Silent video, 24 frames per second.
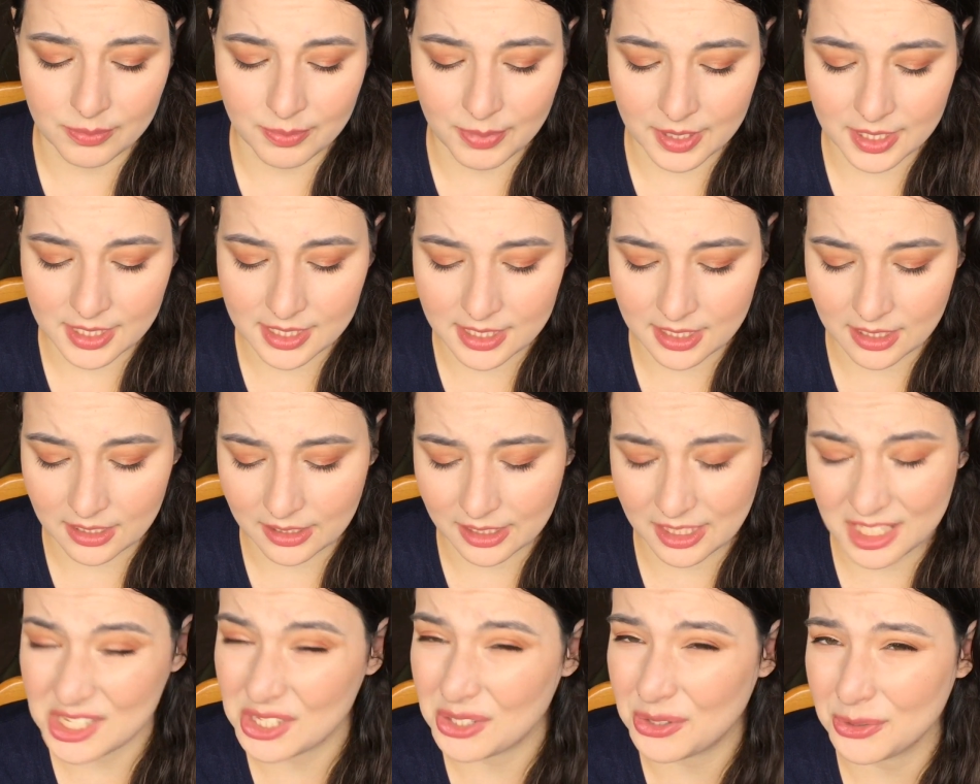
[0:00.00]

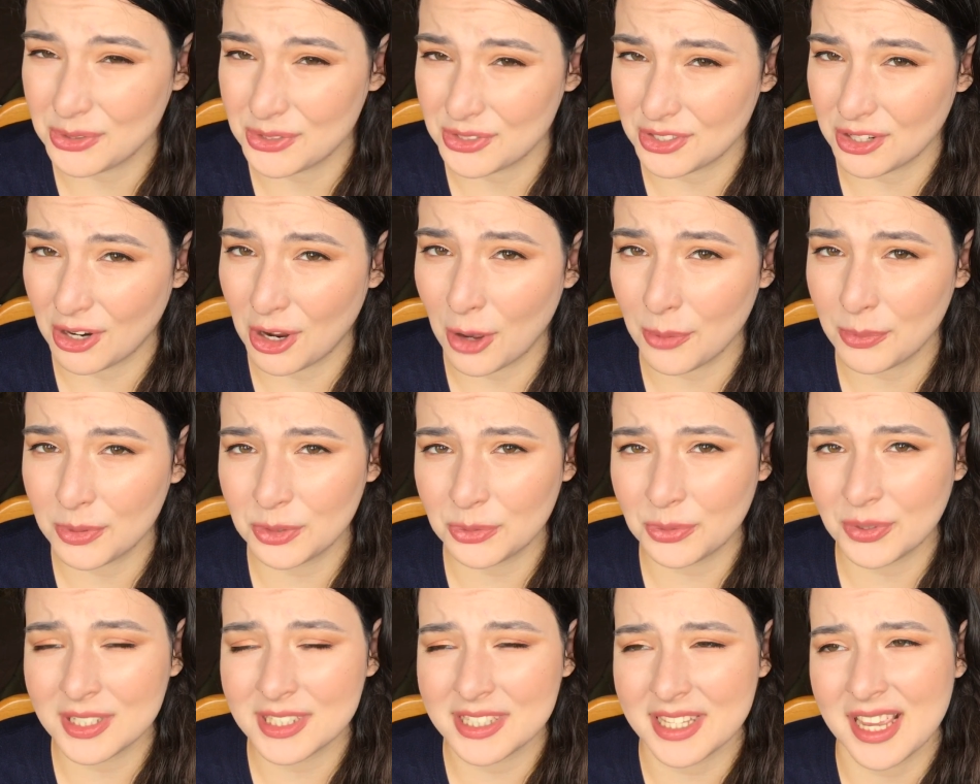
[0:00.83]
basically used up
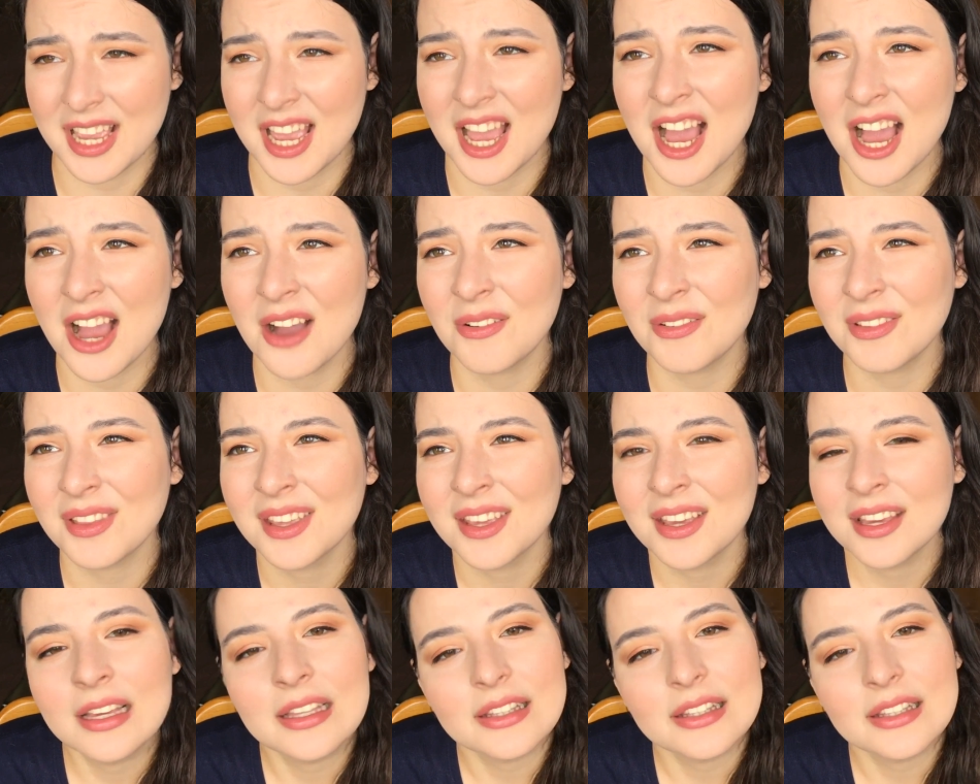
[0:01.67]
the ones I have.